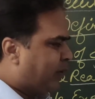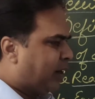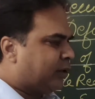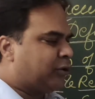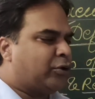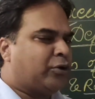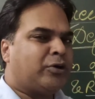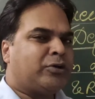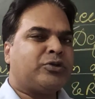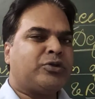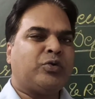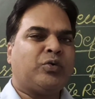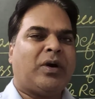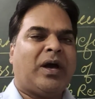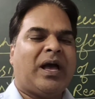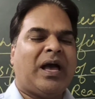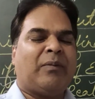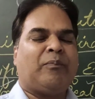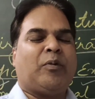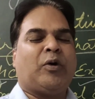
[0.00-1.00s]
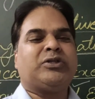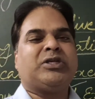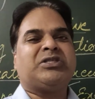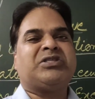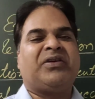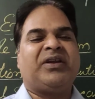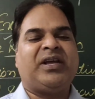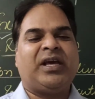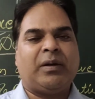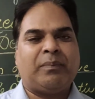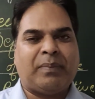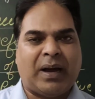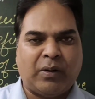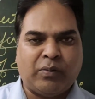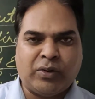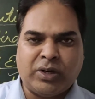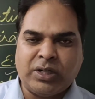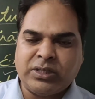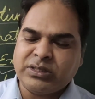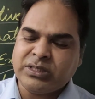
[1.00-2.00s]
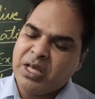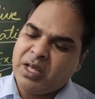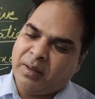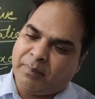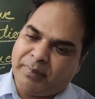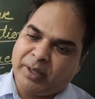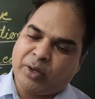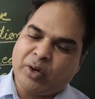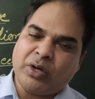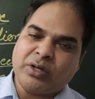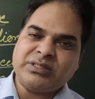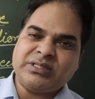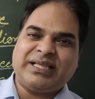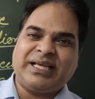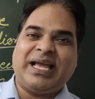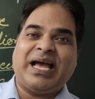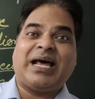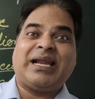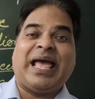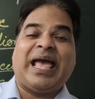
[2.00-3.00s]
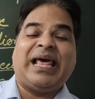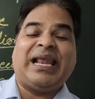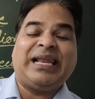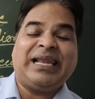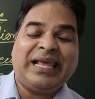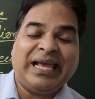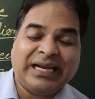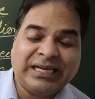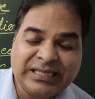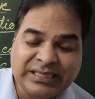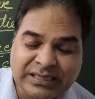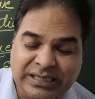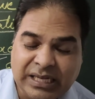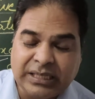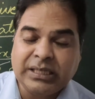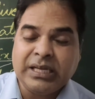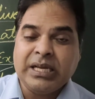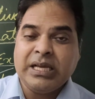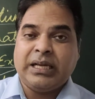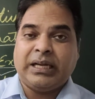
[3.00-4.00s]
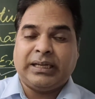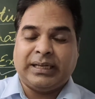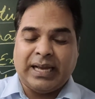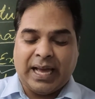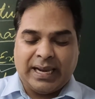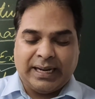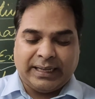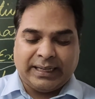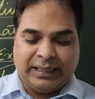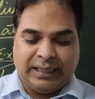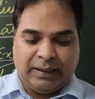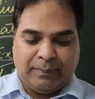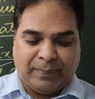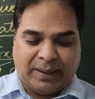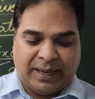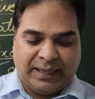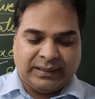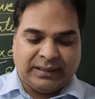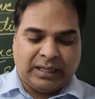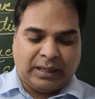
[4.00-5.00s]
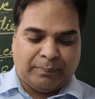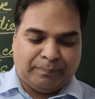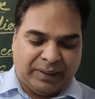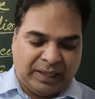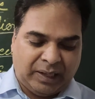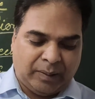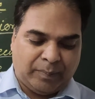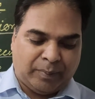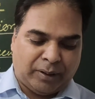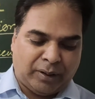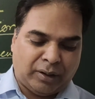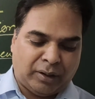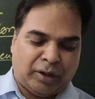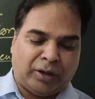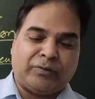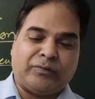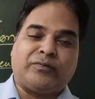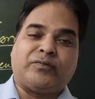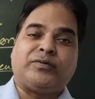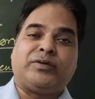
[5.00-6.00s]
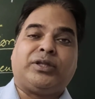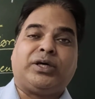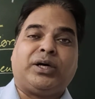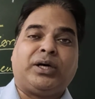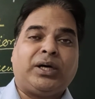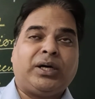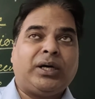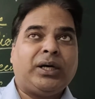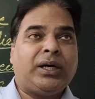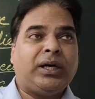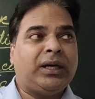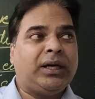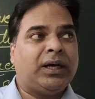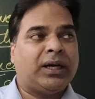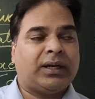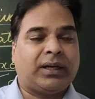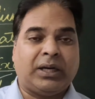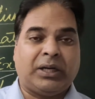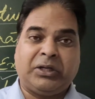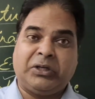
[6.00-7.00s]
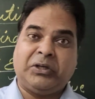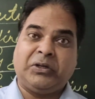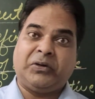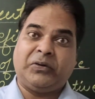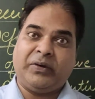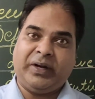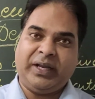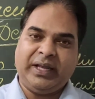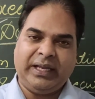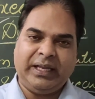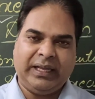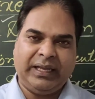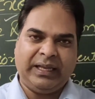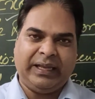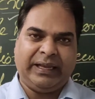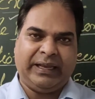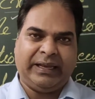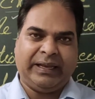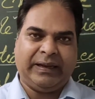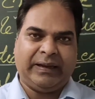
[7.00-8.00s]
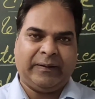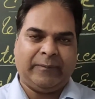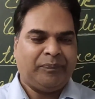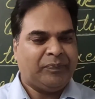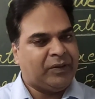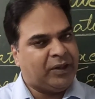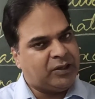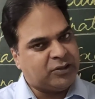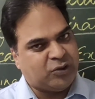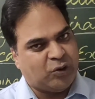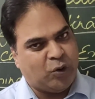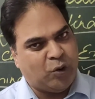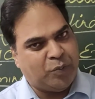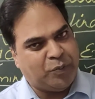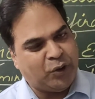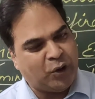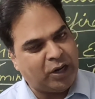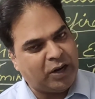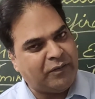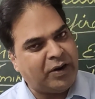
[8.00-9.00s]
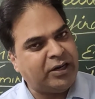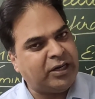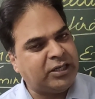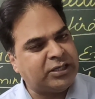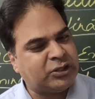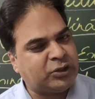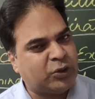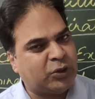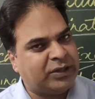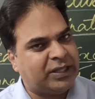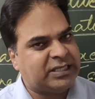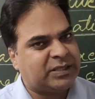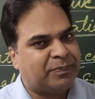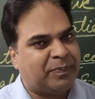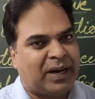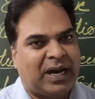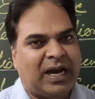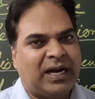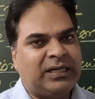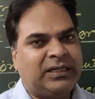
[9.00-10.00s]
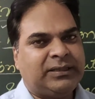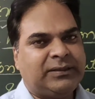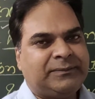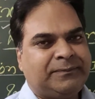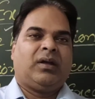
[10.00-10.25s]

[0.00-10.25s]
are those who possess real powers because they are elected directly by the people of the country. So hope you all have understood this part.